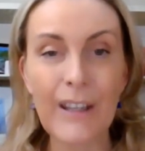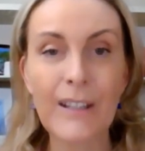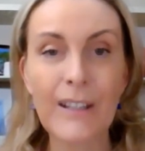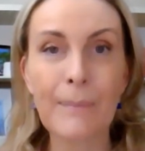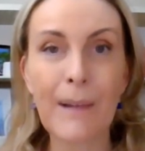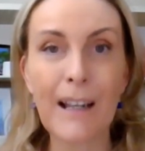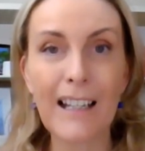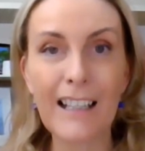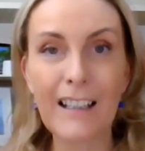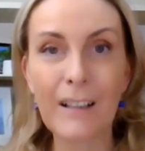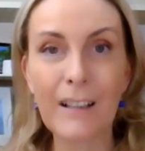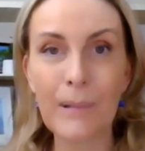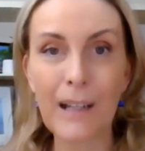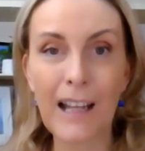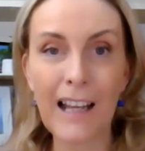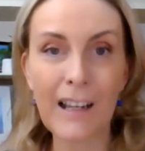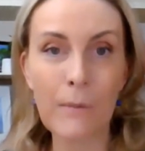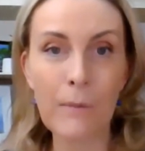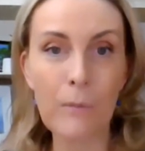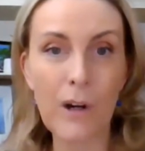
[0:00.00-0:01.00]
who's my little
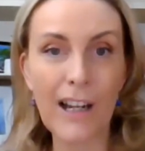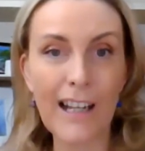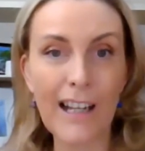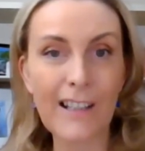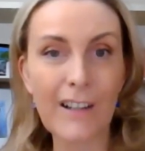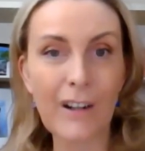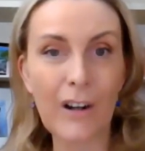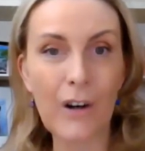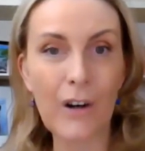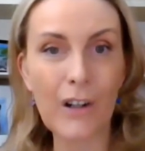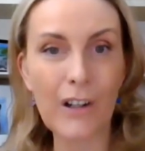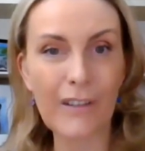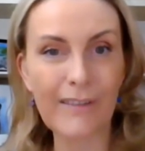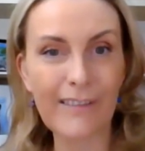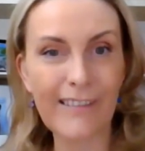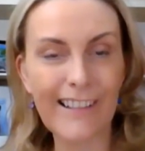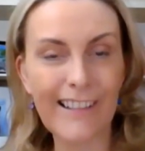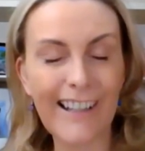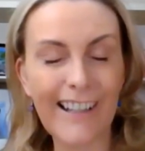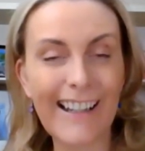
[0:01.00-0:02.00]
black and white dog.
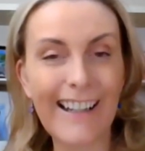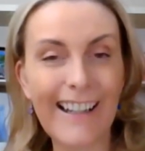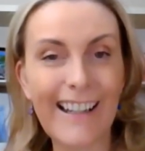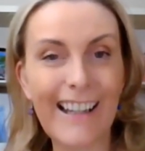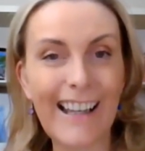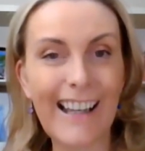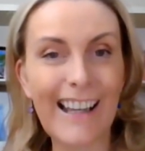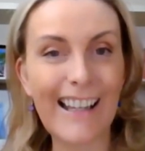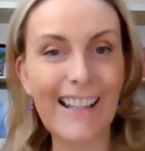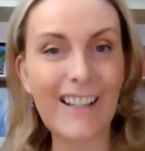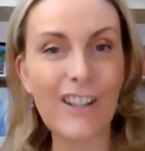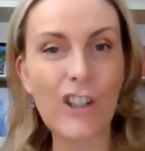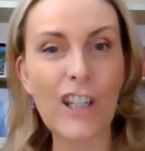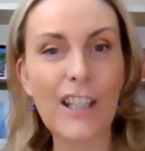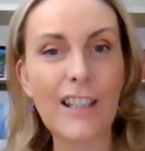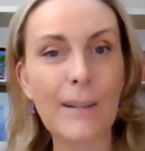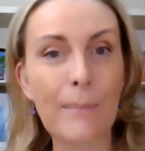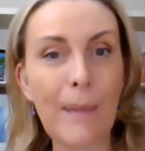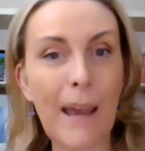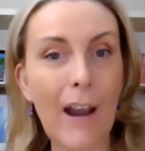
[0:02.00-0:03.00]
And
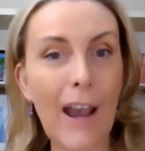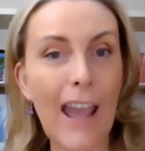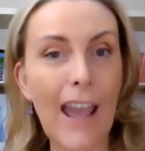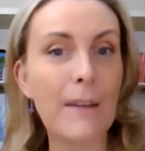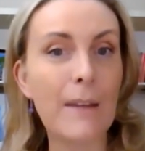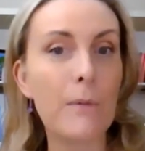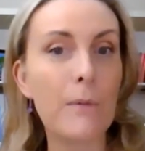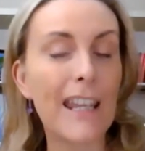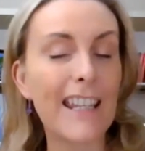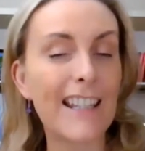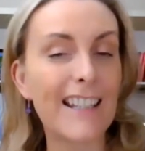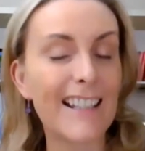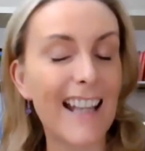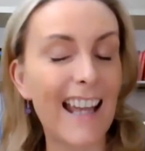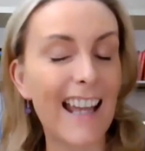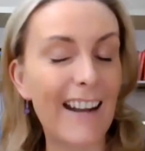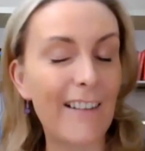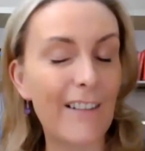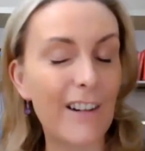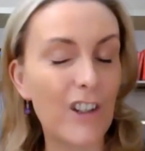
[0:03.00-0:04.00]
she's about eight weeks
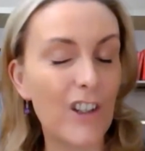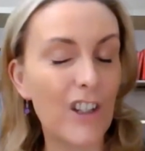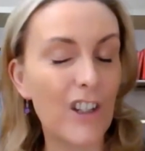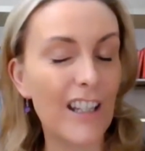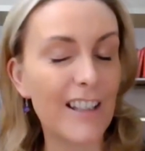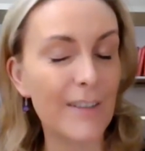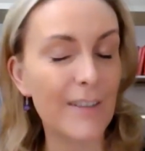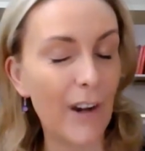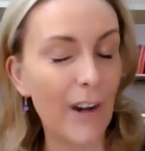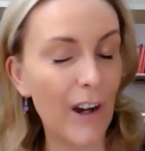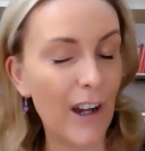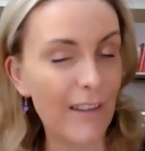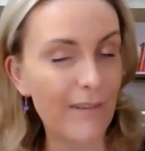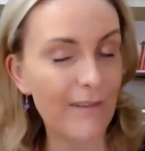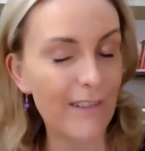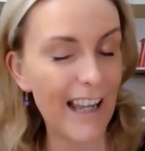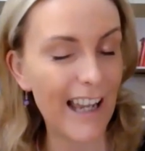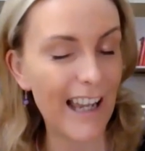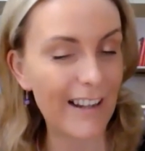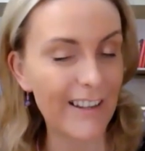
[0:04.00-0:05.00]
there, and she's
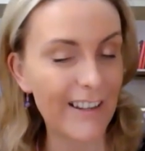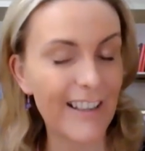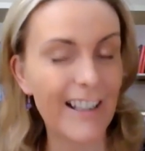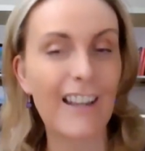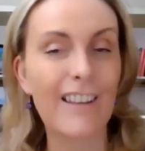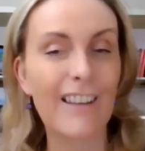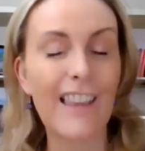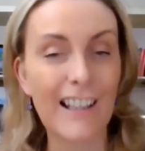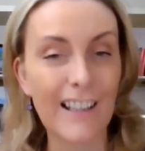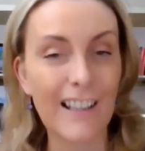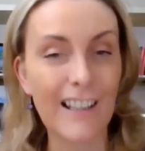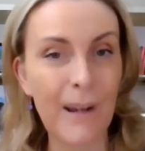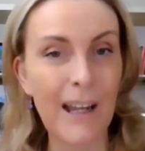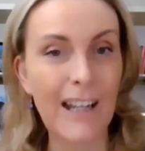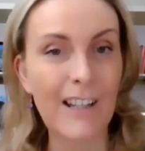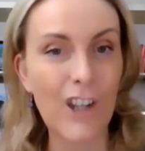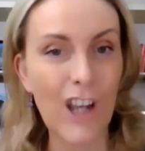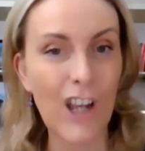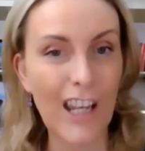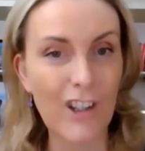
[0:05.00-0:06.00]
five now. So that's
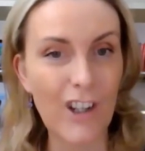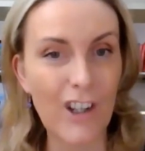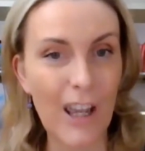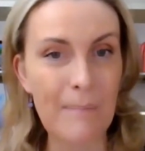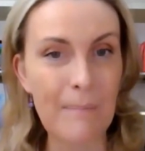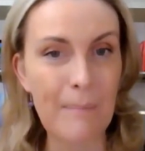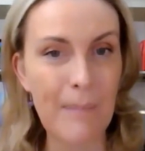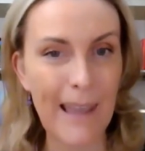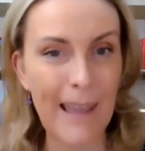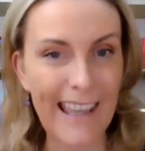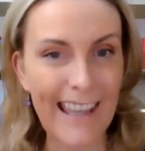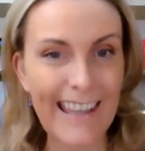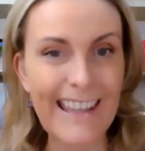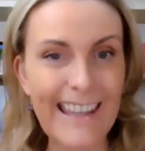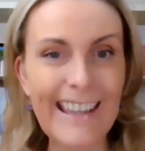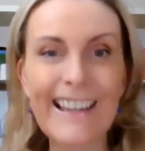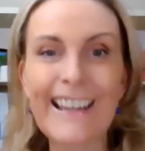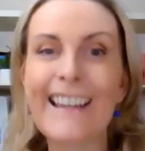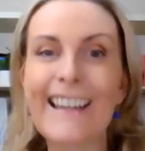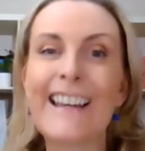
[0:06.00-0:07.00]
where
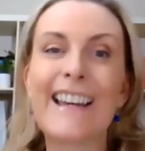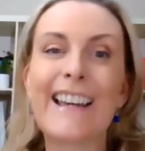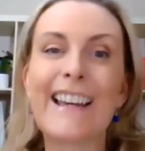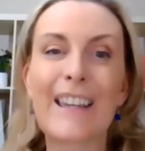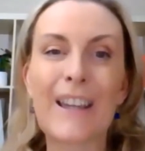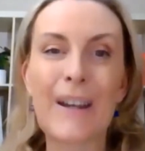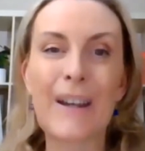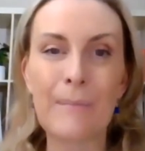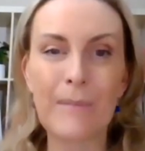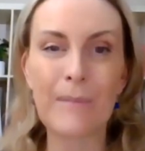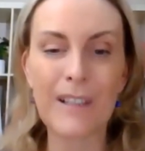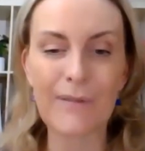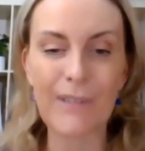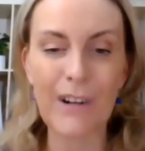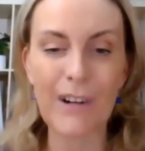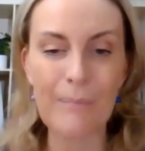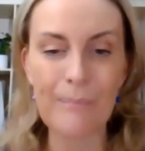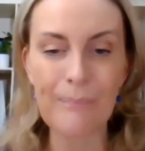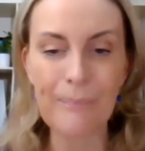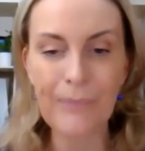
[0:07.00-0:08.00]
JJP comes
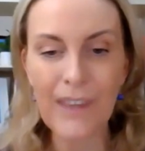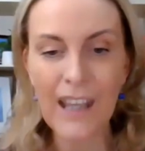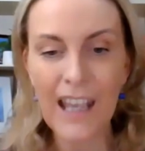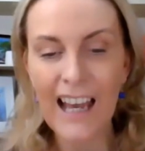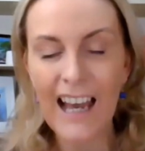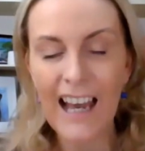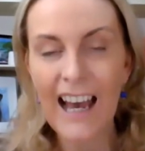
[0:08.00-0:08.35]
from.